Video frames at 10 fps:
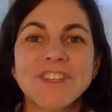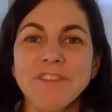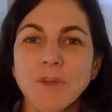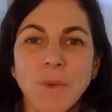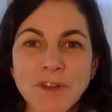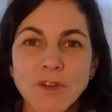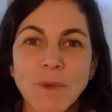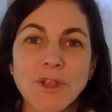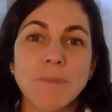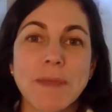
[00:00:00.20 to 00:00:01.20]
Do you ever wonder
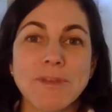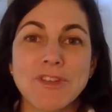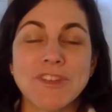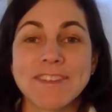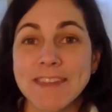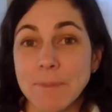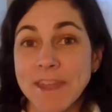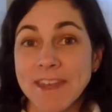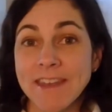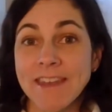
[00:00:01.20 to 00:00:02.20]
what your baby should sleep
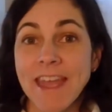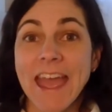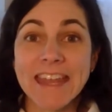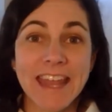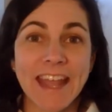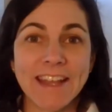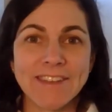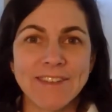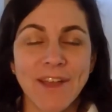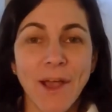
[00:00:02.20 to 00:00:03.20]
in at
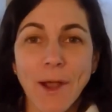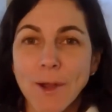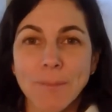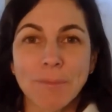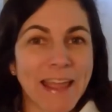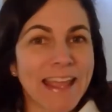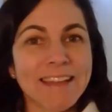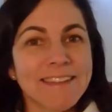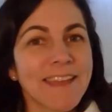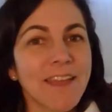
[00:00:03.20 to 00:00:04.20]
night? Are
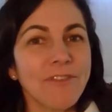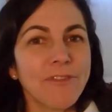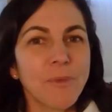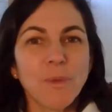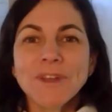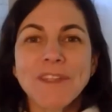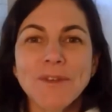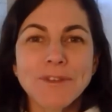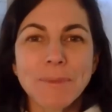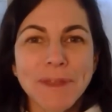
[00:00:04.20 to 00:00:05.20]
blankets safe? When do they
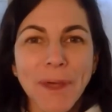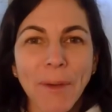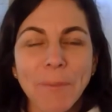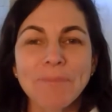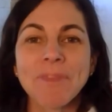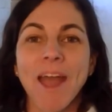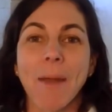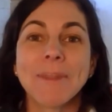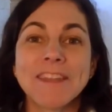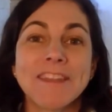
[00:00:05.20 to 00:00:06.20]
use a pillow?
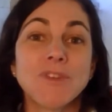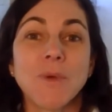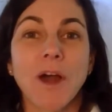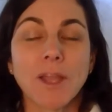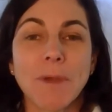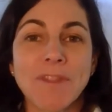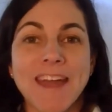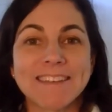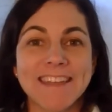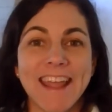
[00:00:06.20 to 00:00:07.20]
I'm going to teach you all about
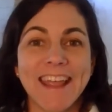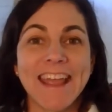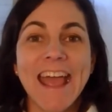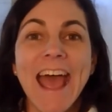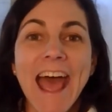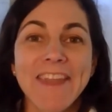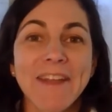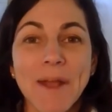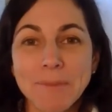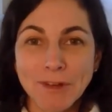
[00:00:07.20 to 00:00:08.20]
that today. Hi
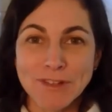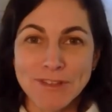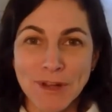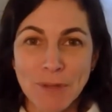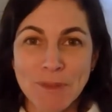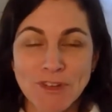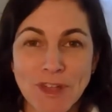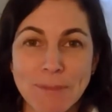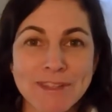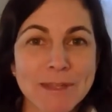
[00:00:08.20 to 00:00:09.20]
there, I'm Dr. Sarah Mitchell.
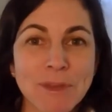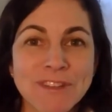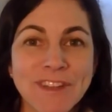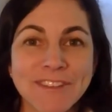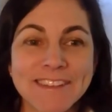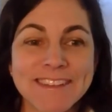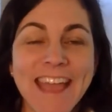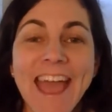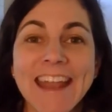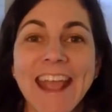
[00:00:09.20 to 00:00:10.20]
I'm a sleep consultant
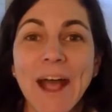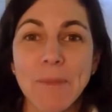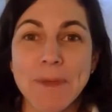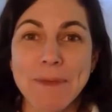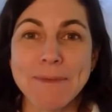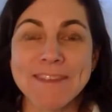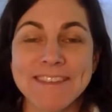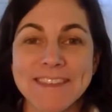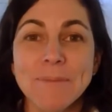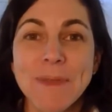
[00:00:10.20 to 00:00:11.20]
at Helping Baby
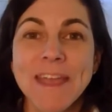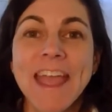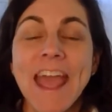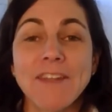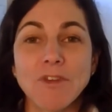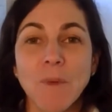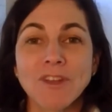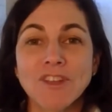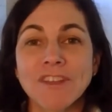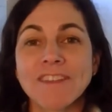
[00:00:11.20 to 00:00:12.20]
Sleep. And if you're
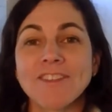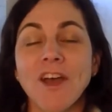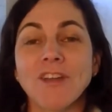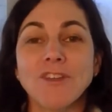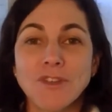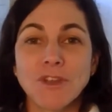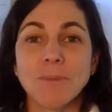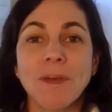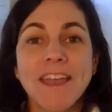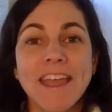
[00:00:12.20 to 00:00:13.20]
watching this on
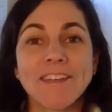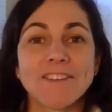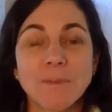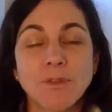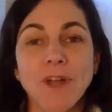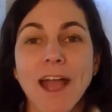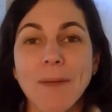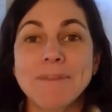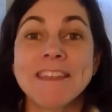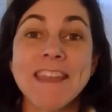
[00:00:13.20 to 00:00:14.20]
YouTube, hit
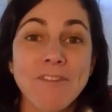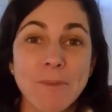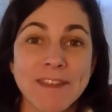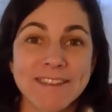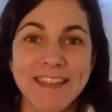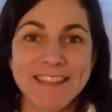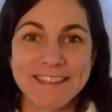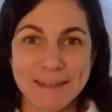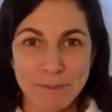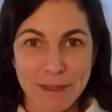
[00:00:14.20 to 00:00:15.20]
subscribe to never miss a
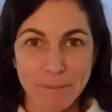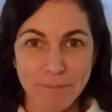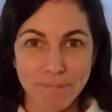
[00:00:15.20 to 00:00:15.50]
sleep tip.